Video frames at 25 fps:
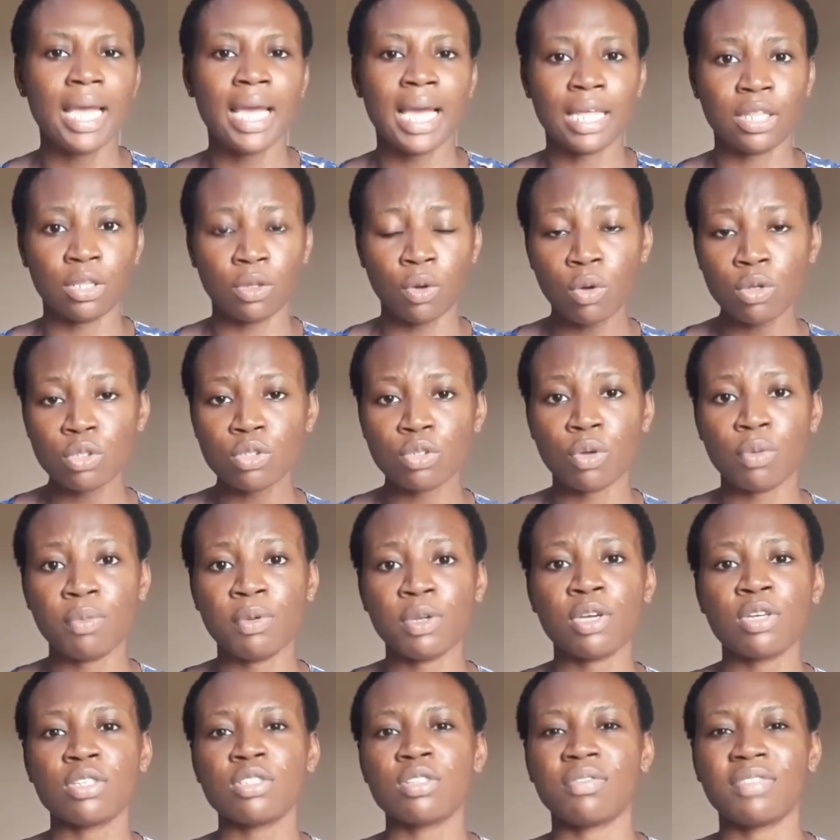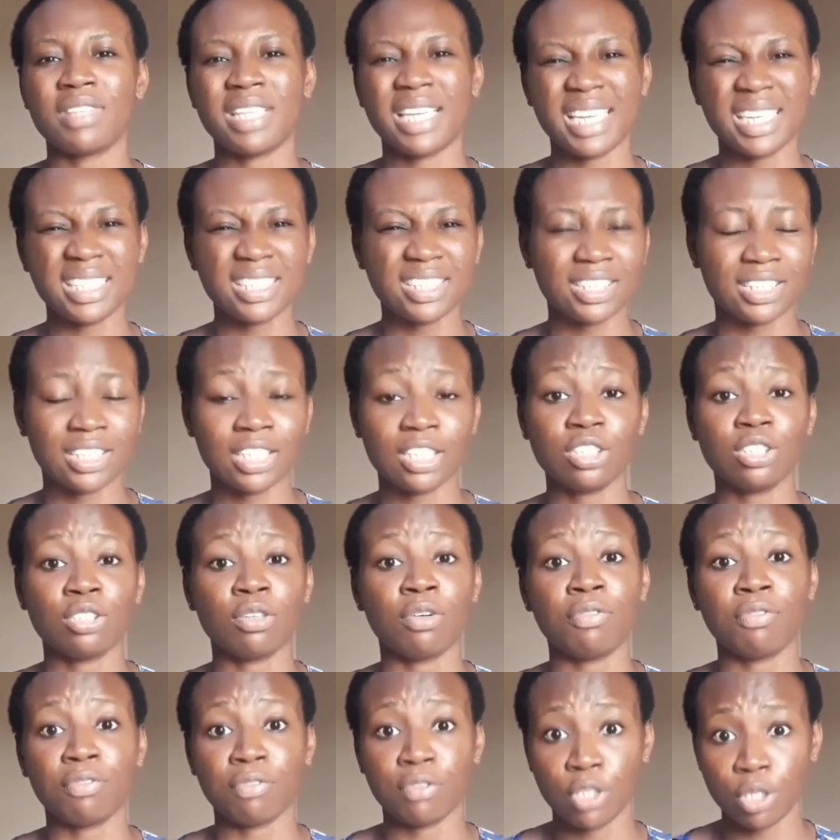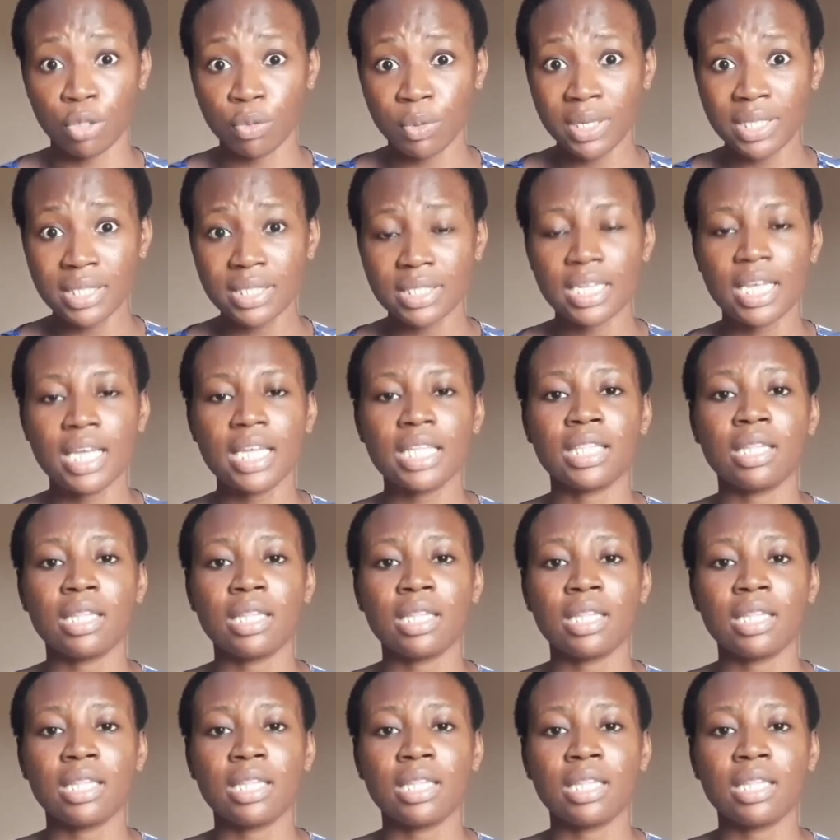And also because of the exchange of fluids,